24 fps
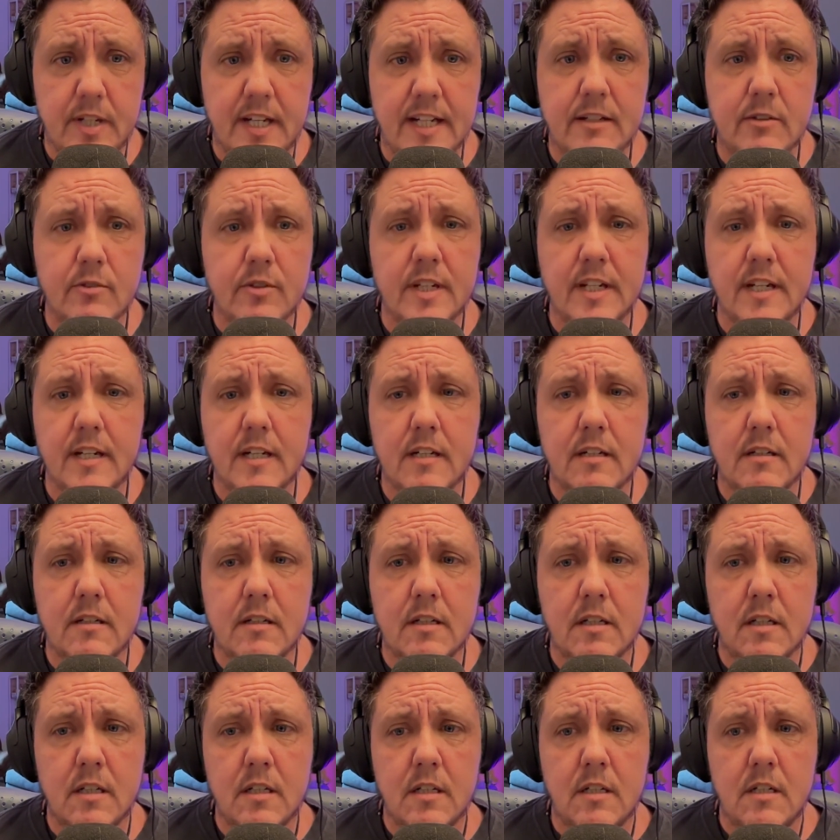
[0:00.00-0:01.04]
I don't care
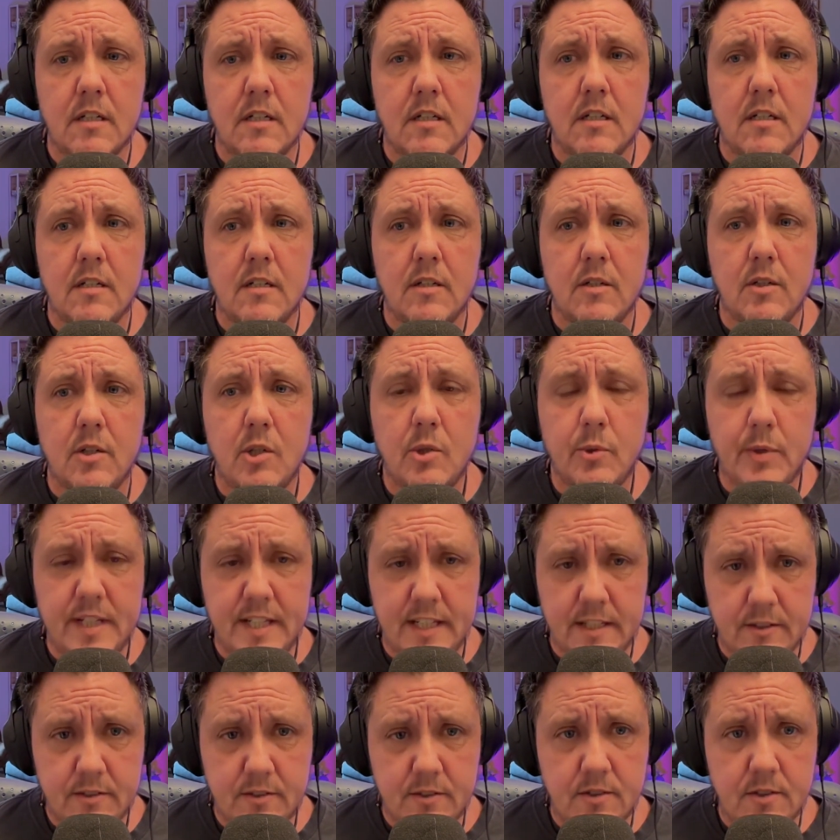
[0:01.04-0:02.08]
who it
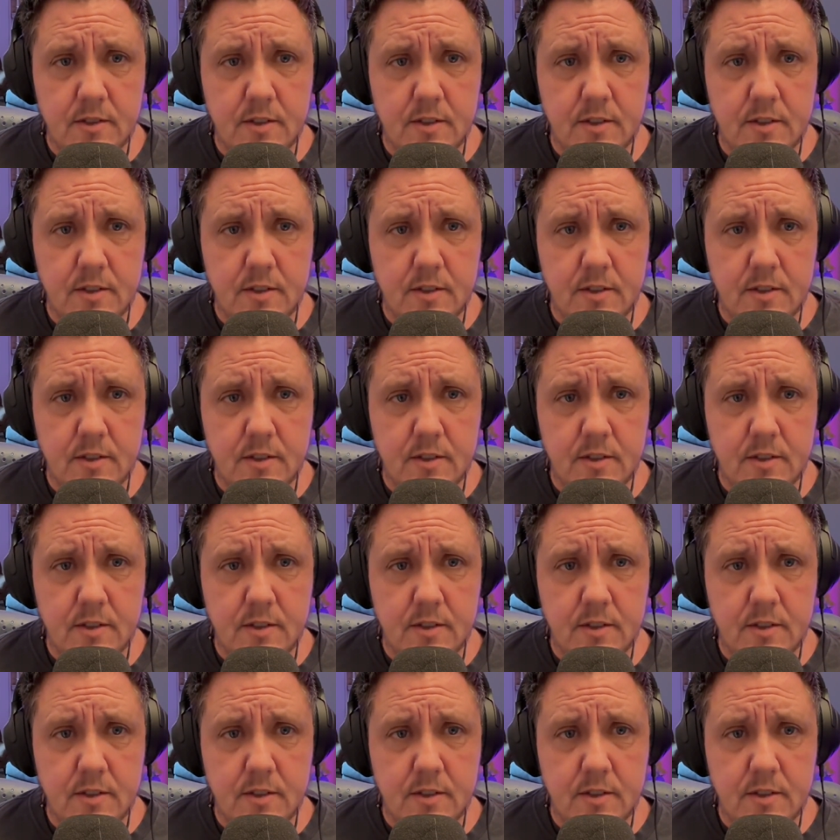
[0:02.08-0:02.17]
is,